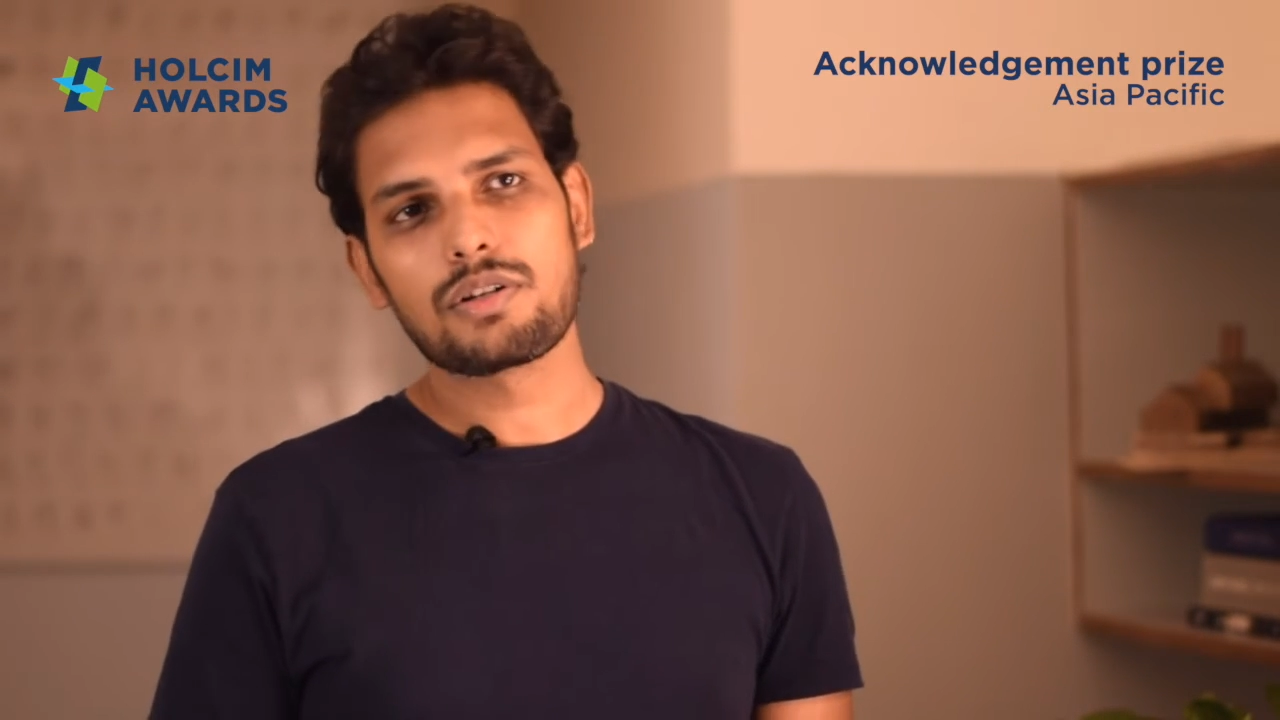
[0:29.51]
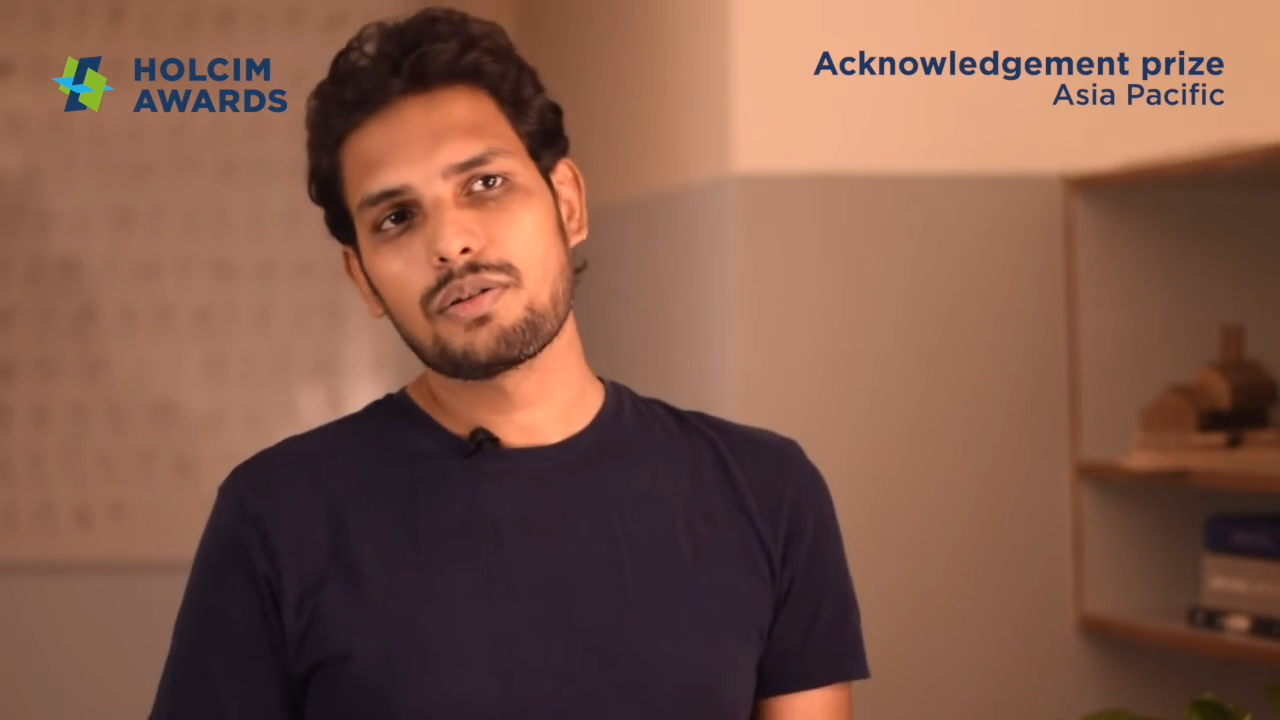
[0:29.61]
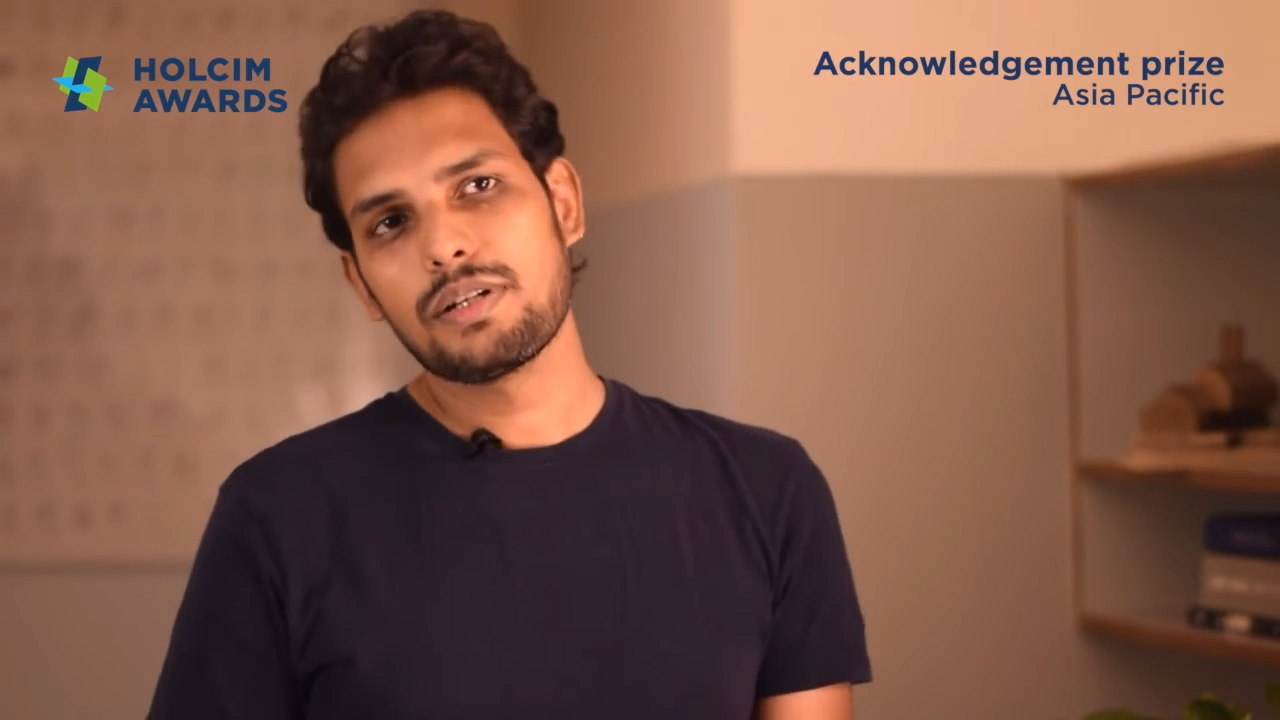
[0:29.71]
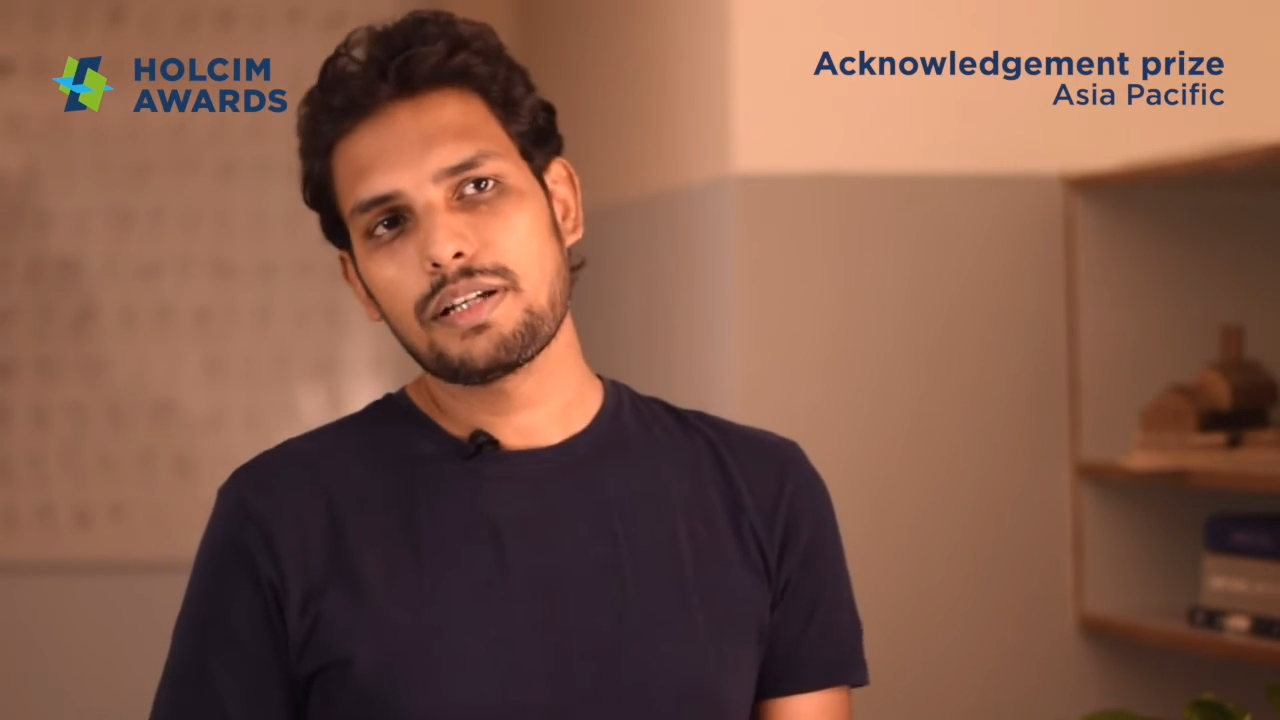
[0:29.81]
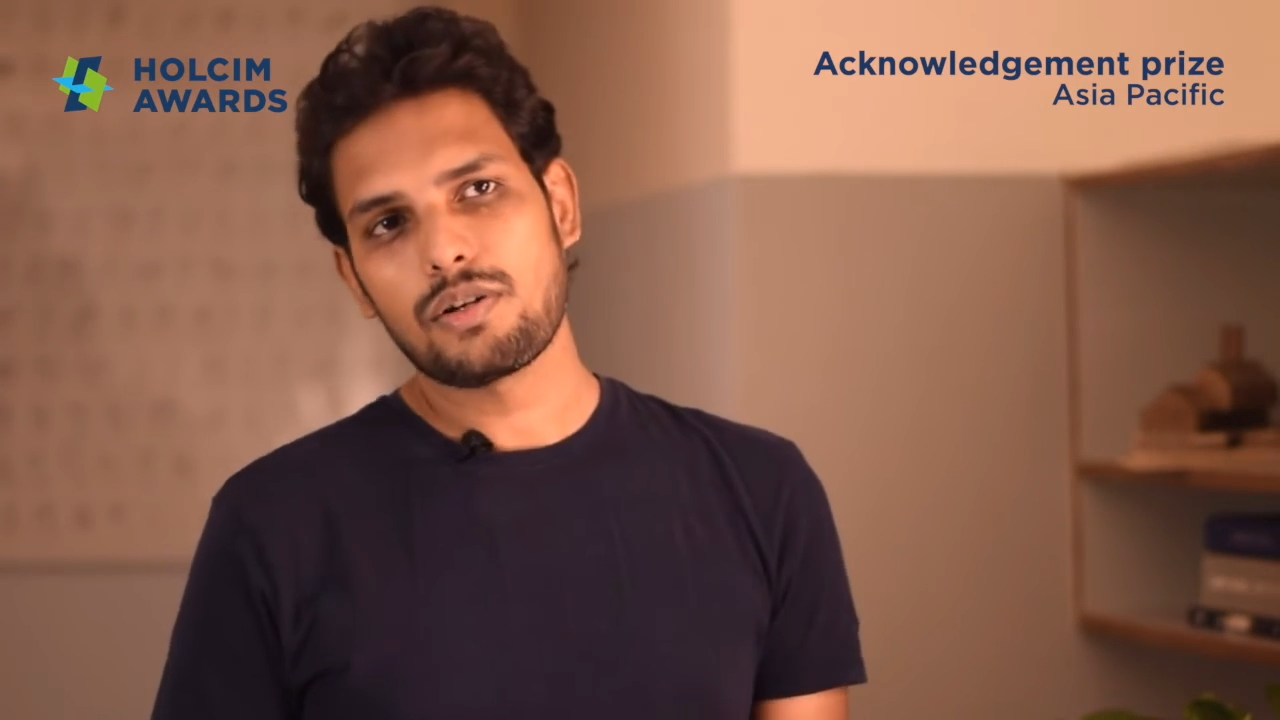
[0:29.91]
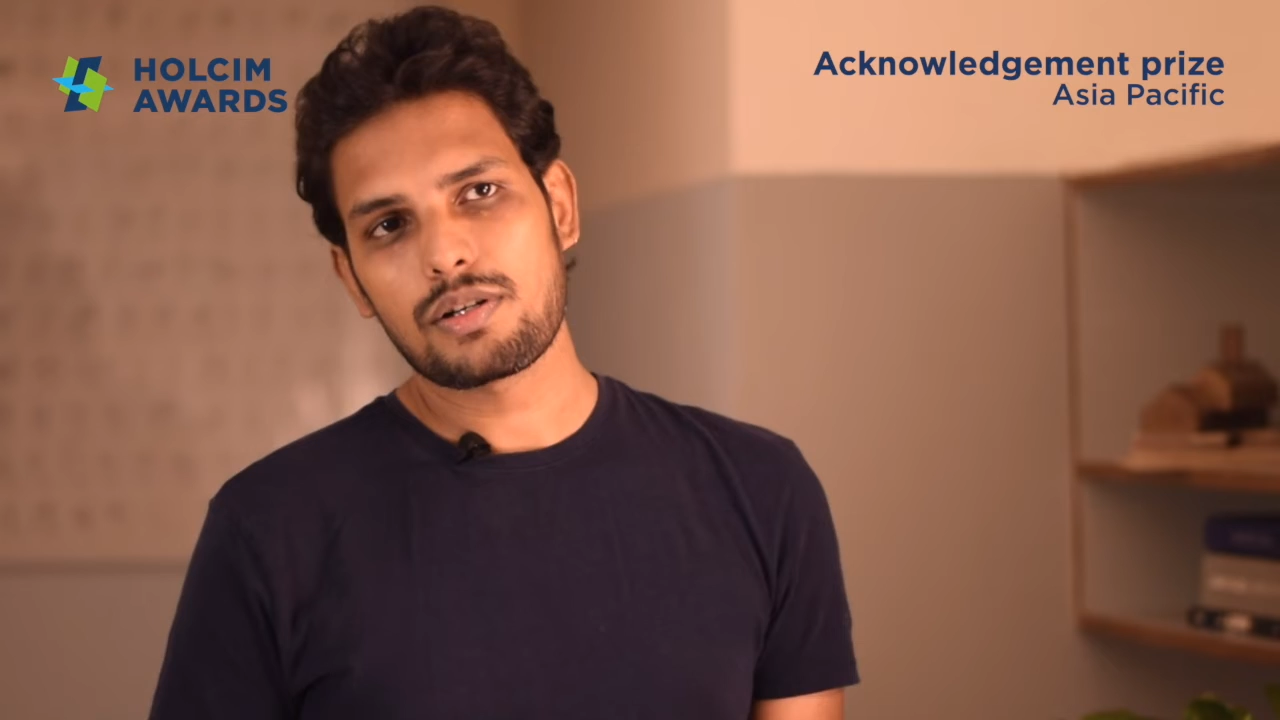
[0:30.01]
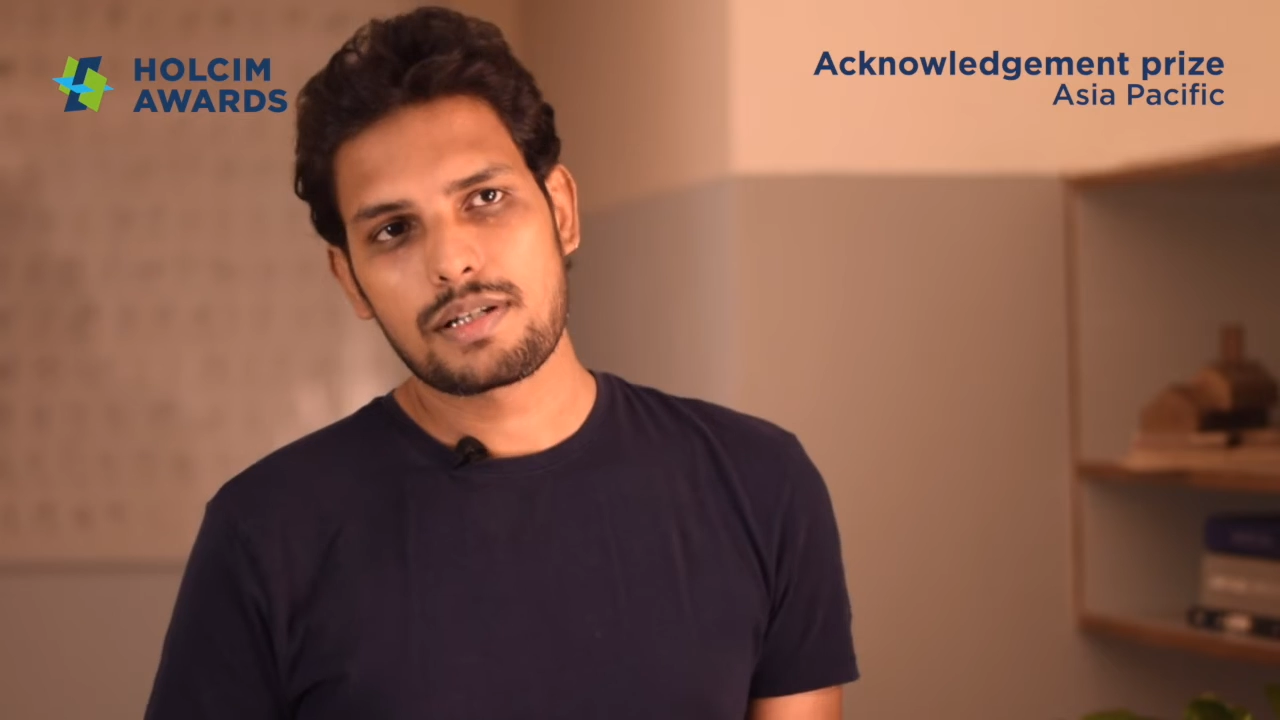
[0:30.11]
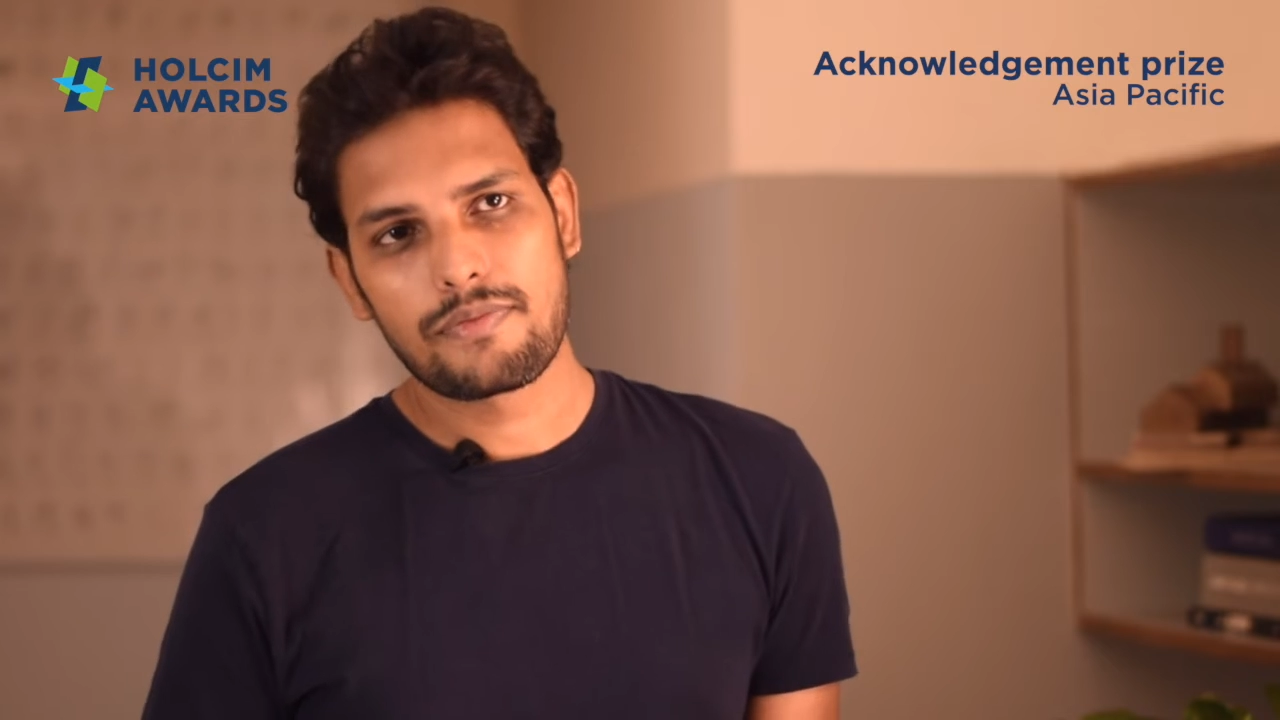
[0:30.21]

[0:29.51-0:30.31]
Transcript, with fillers: only cost